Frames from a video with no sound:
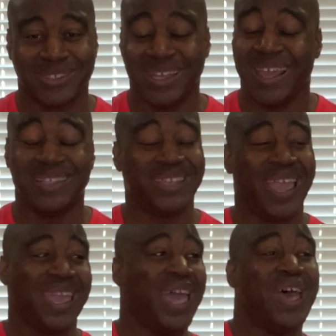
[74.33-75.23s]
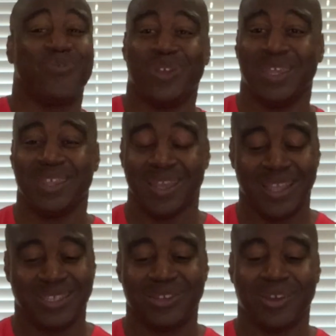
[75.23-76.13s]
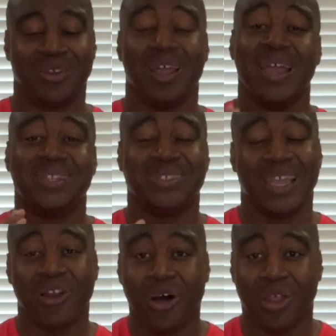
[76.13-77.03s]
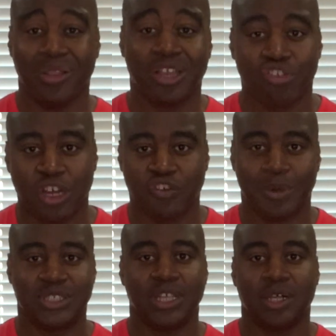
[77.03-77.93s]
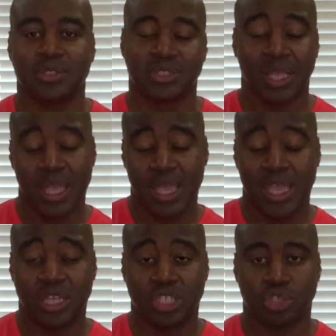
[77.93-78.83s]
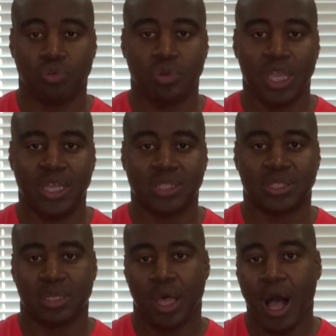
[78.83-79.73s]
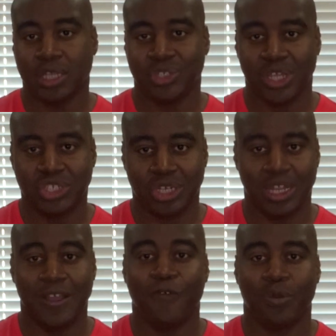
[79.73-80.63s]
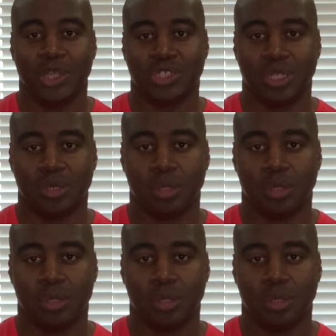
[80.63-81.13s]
And they take everything. They start taking all the electrons from our cells, and this creates oxidation and inflammation.